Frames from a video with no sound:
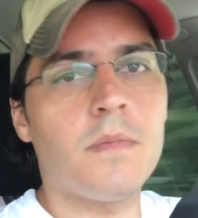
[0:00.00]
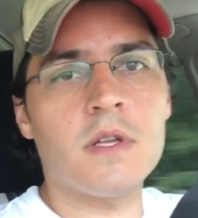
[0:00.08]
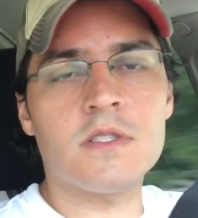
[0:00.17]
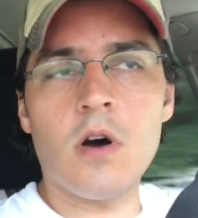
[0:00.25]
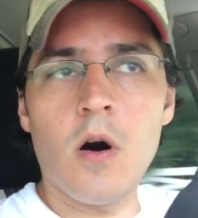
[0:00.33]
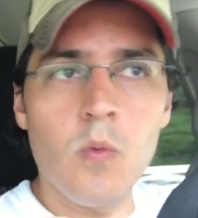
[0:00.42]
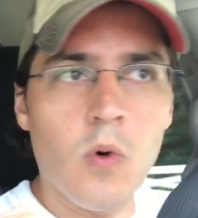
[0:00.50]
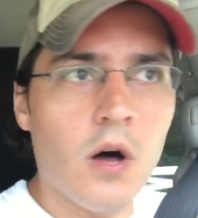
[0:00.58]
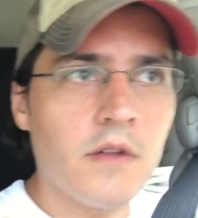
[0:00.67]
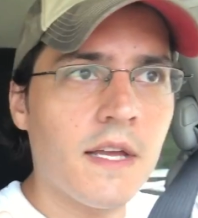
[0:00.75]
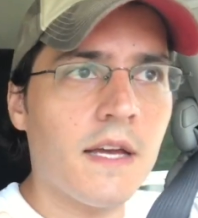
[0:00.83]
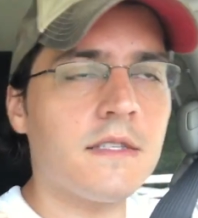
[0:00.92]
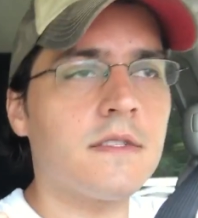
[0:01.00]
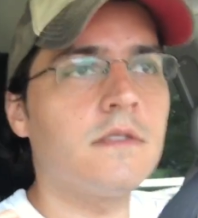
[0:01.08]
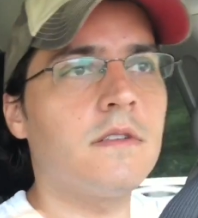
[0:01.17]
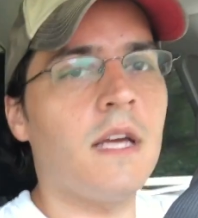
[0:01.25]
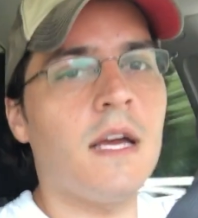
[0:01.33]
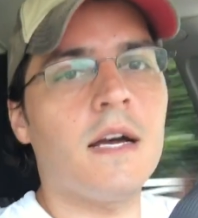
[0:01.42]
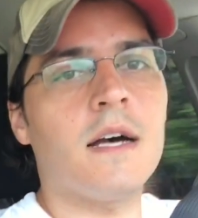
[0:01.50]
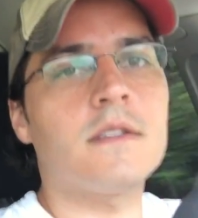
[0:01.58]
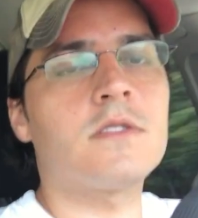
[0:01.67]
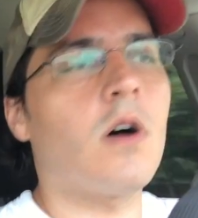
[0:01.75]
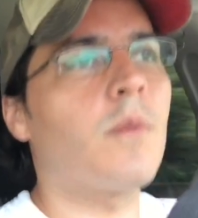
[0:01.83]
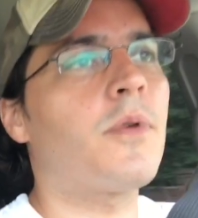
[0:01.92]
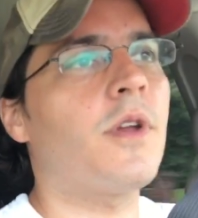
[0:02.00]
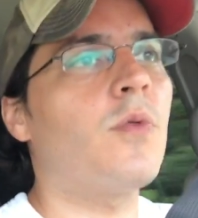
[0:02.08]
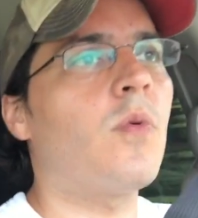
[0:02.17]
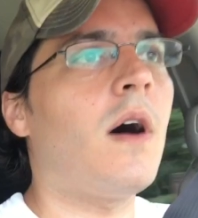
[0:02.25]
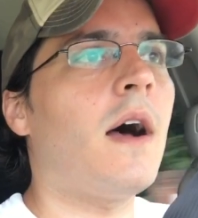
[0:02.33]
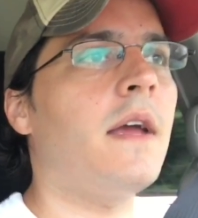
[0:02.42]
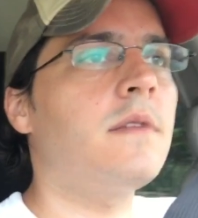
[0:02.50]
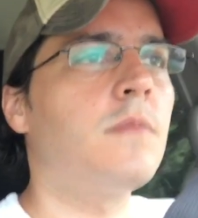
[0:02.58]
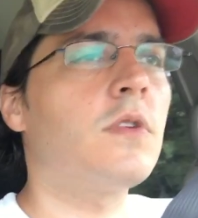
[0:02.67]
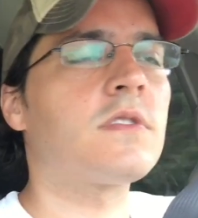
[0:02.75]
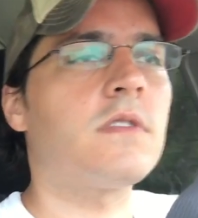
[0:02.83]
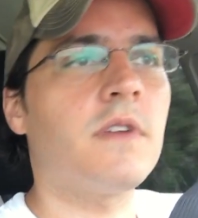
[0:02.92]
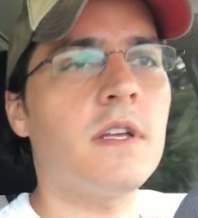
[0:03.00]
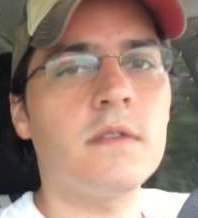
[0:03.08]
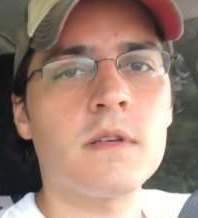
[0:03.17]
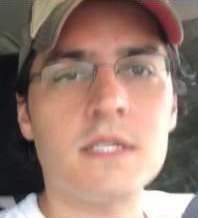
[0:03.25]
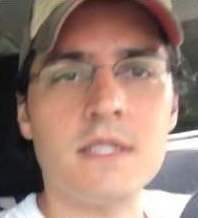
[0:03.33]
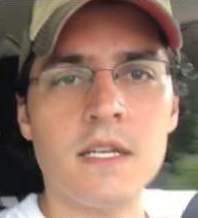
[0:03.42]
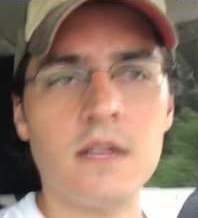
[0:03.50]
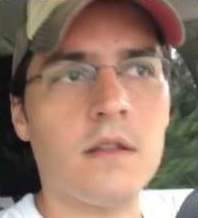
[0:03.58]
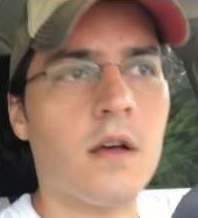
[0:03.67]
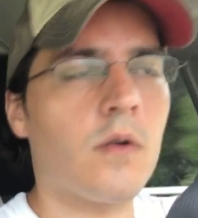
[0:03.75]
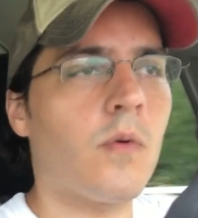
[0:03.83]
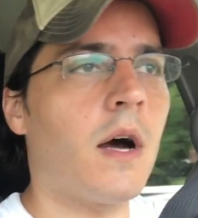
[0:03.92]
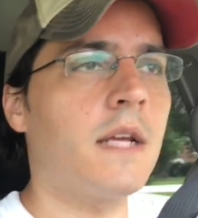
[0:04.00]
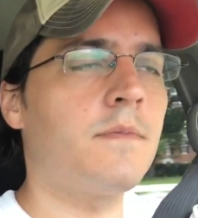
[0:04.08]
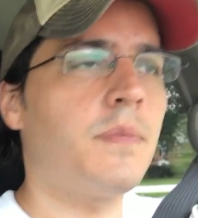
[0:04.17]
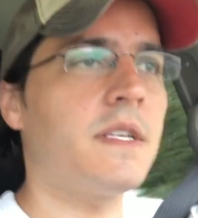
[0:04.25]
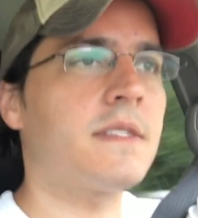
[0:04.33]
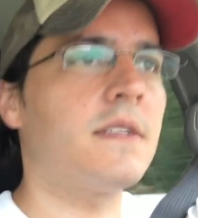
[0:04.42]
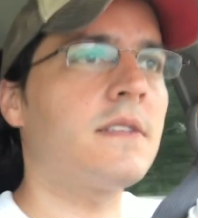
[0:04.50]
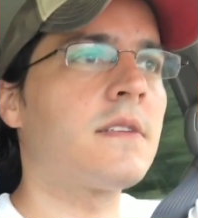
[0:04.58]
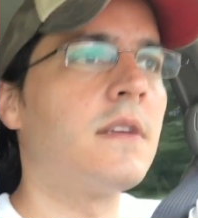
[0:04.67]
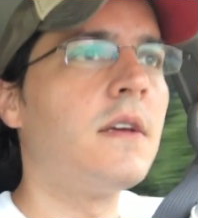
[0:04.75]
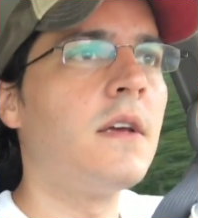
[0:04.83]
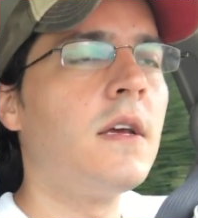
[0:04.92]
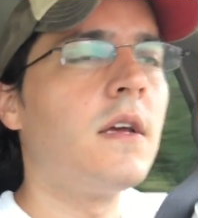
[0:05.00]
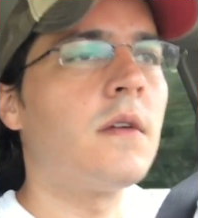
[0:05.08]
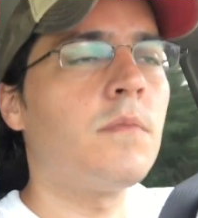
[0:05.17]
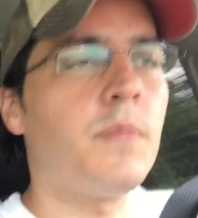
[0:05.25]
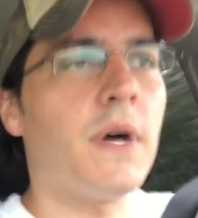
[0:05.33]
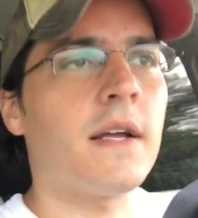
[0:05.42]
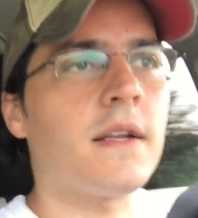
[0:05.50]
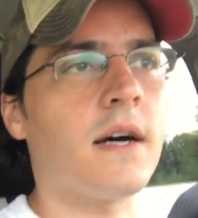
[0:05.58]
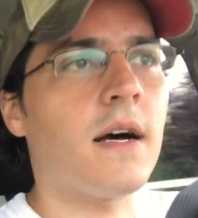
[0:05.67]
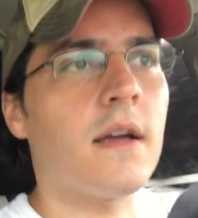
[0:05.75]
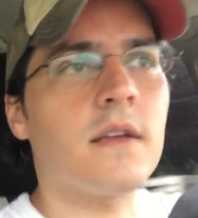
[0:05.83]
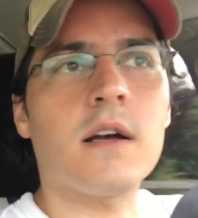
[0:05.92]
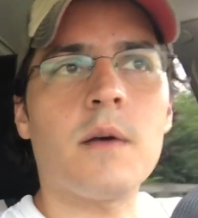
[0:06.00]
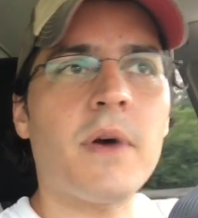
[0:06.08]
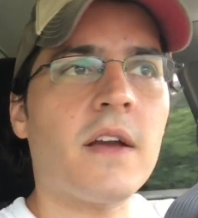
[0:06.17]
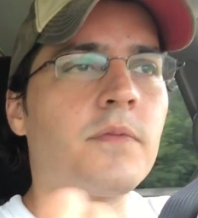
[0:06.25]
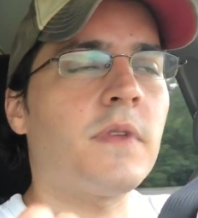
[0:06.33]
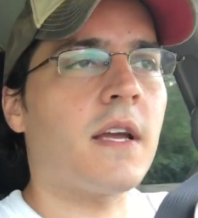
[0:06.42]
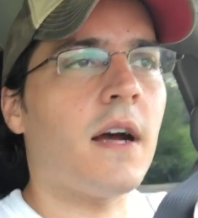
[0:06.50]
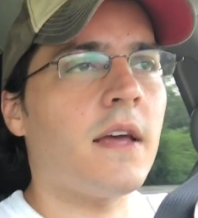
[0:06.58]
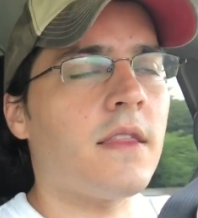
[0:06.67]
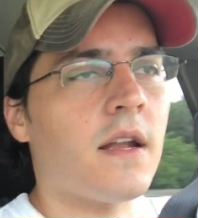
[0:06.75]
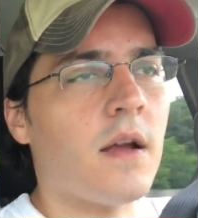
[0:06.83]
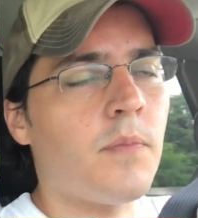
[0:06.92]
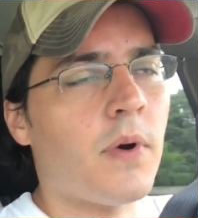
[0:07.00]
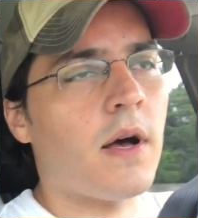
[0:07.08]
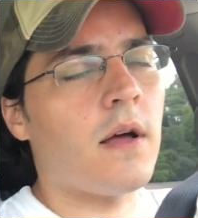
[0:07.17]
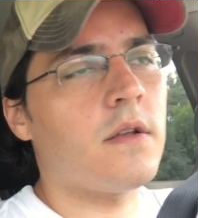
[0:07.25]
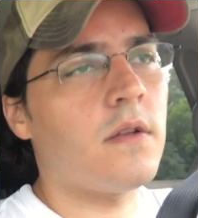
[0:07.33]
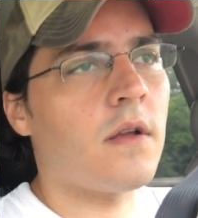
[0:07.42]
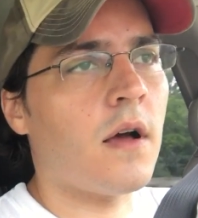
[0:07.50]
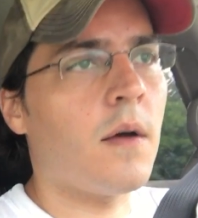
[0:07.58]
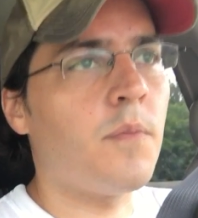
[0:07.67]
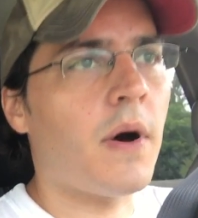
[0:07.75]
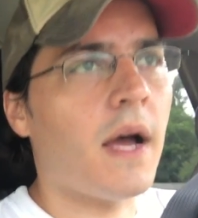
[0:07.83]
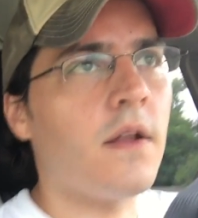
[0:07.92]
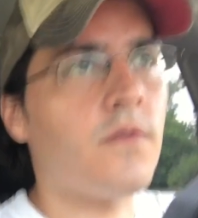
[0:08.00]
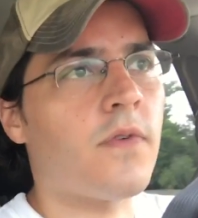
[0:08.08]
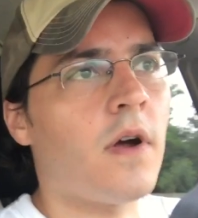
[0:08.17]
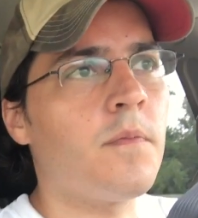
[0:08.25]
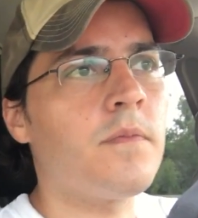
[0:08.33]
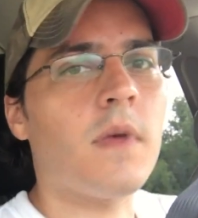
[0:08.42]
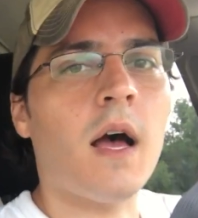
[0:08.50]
It's all walnut. It's all pretty wide, most of it, because I need a lot of wide pieces. But I got back from the guy that I buy it from.